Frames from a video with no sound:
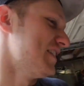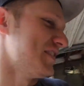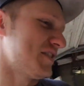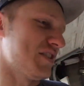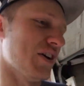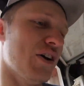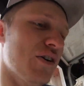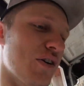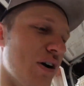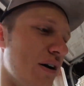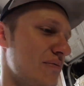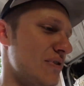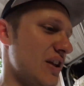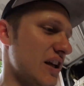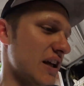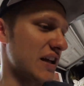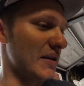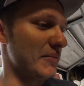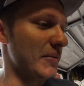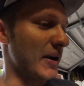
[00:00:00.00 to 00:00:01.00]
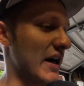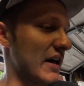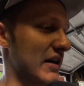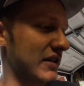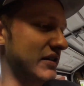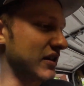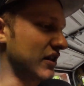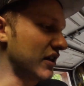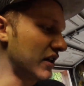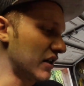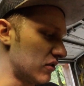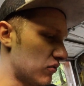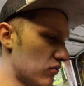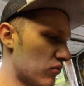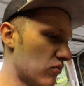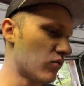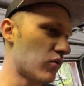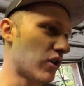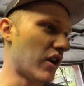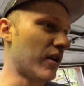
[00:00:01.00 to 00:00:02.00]
So I'm thinking about uh,
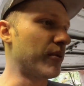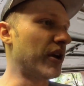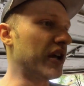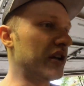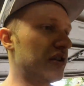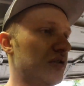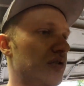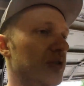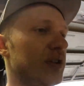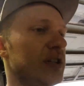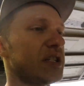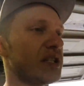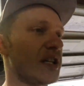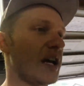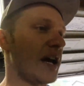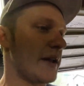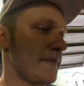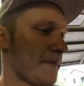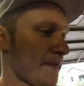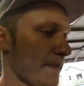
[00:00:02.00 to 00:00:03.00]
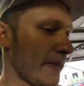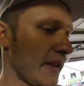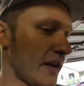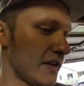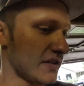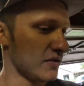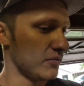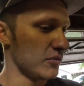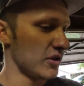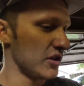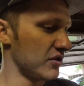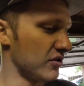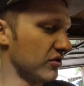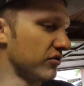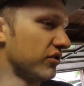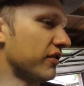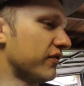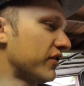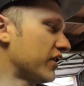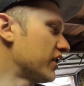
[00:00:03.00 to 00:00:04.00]
what I may do instead is I'm gonna do
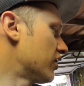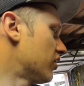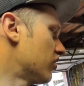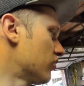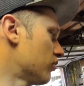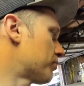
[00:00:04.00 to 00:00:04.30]
a little video.